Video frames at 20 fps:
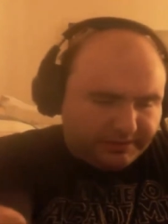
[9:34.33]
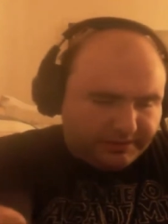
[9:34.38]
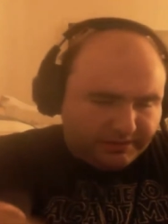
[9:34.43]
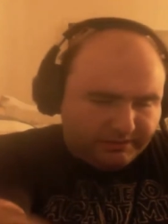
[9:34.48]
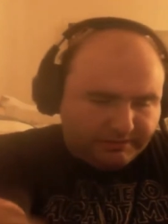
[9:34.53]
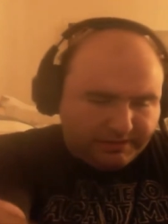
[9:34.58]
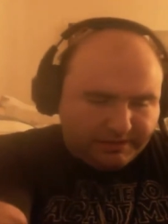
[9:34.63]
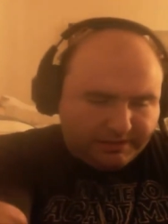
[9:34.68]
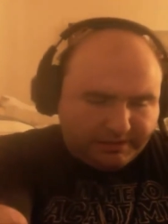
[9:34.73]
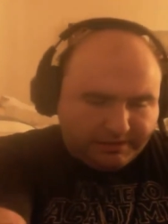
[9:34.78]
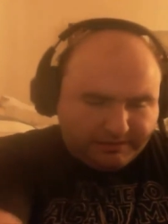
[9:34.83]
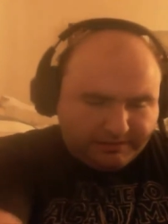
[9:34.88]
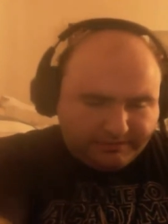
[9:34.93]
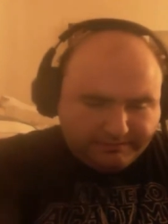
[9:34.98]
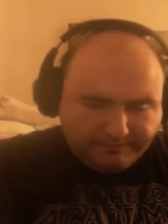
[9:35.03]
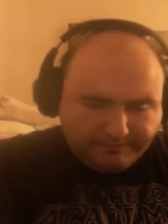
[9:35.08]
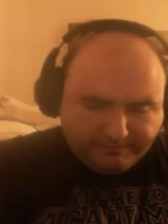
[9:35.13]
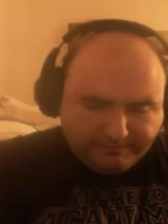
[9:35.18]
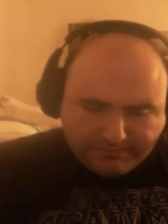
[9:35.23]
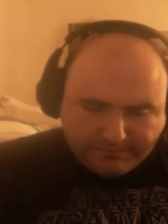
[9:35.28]

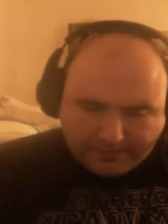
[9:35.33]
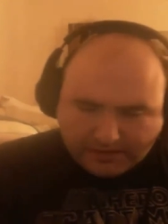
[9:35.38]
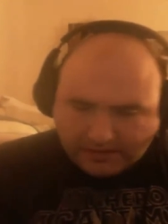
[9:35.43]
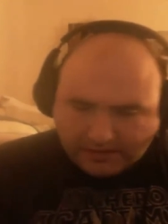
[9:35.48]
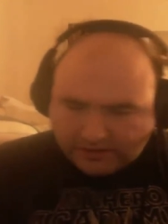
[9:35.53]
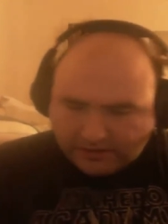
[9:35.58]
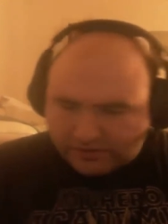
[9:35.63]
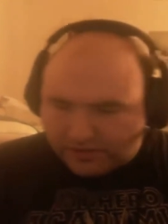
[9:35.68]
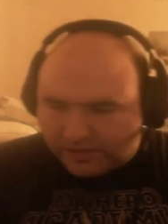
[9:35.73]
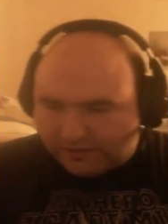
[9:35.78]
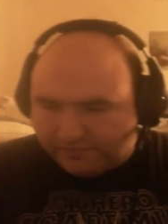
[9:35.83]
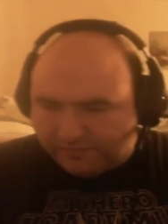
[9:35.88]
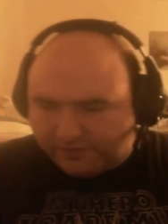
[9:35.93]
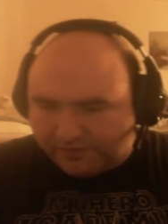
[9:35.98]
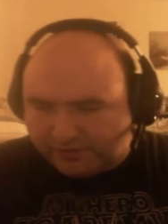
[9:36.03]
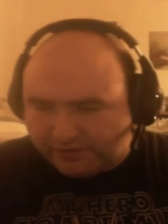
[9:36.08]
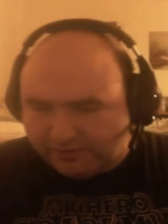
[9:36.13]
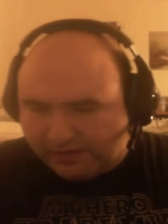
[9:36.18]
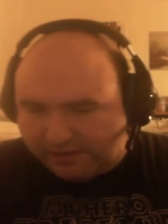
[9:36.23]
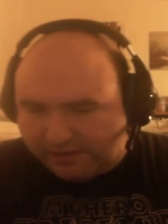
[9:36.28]
So, I'll try
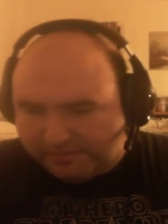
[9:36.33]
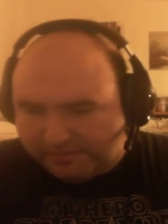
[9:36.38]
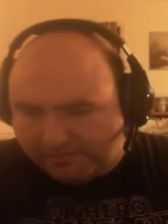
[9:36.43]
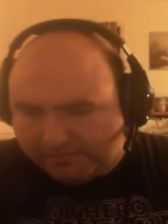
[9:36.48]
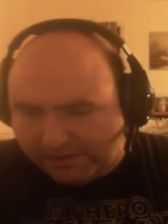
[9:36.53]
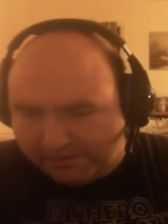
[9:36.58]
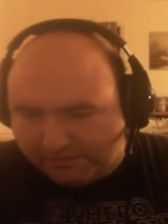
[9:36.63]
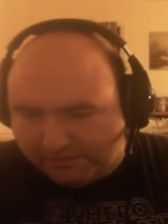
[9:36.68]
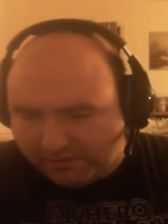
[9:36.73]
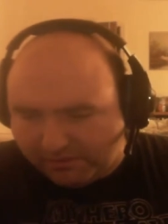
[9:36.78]
to fix the wrapping